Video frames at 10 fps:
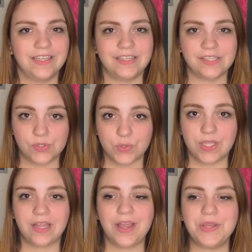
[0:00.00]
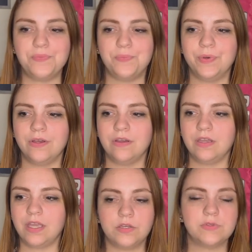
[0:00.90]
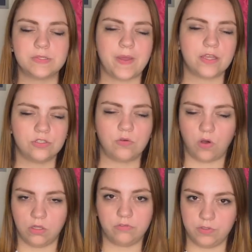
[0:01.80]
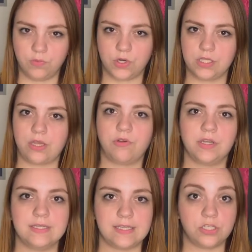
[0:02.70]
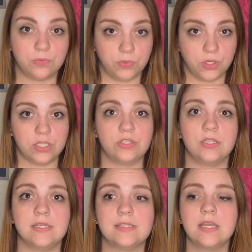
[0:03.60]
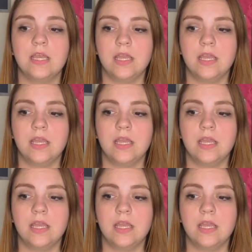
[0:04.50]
the storyline, but in respect to all of the work that organization put into this,